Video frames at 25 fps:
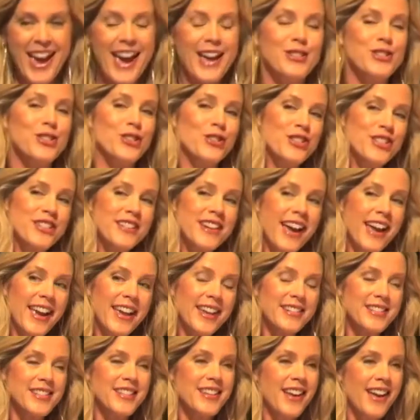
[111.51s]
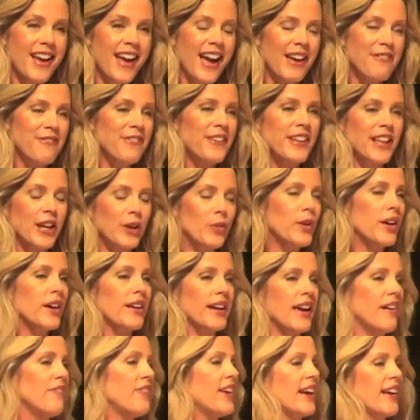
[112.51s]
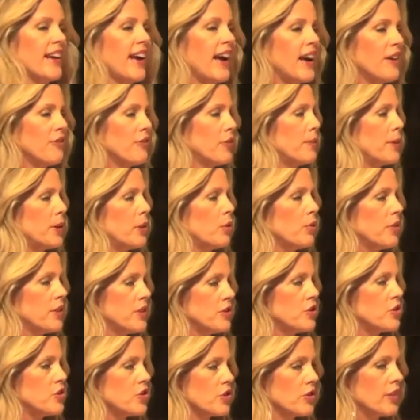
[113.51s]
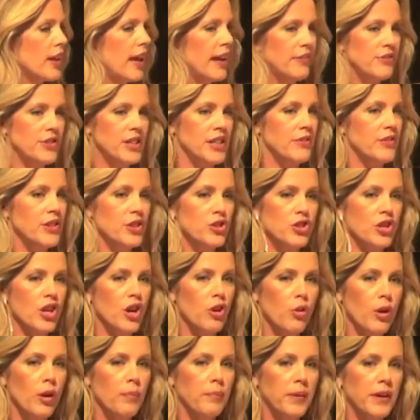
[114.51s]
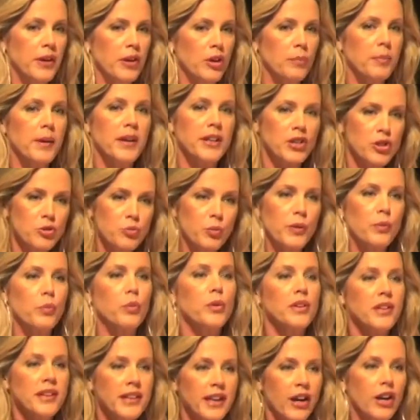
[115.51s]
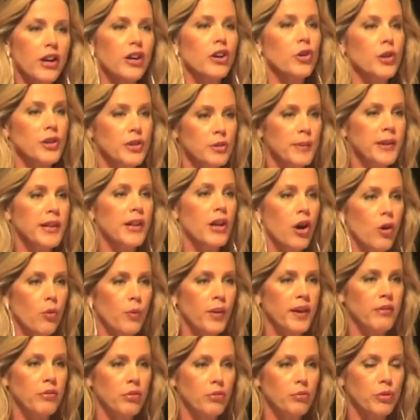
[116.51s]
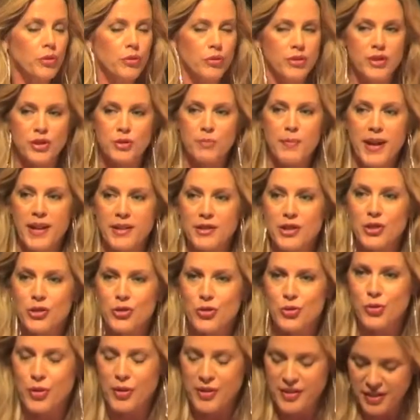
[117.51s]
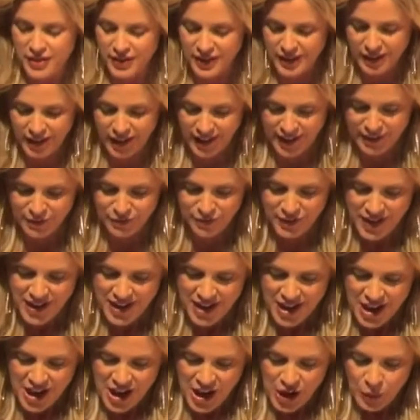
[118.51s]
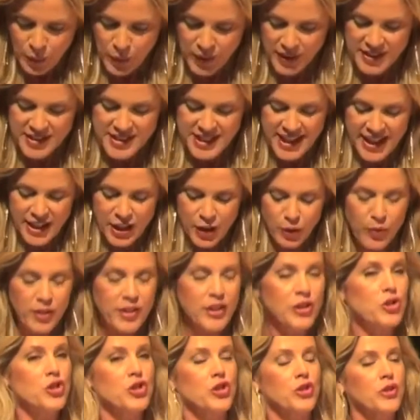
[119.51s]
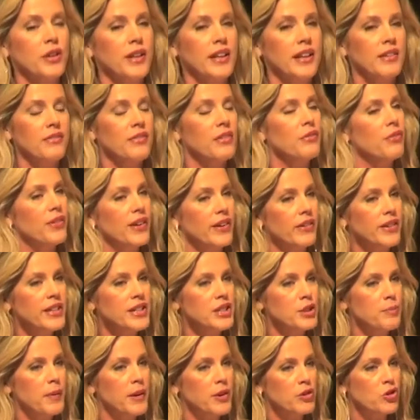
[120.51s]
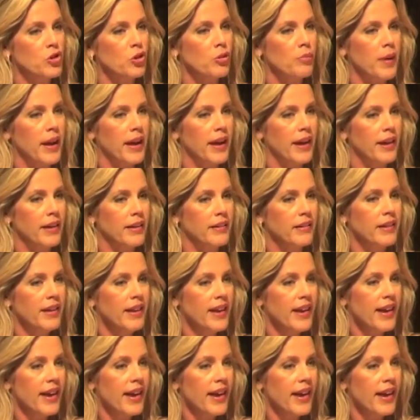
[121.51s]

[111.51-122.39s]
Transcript: And so tonight, I feel like we ought to have that guy from the old This Is Your Life TV show up here because we really are going to be going through this man's extraordinary life. We're going to take you on a journey of a very special man.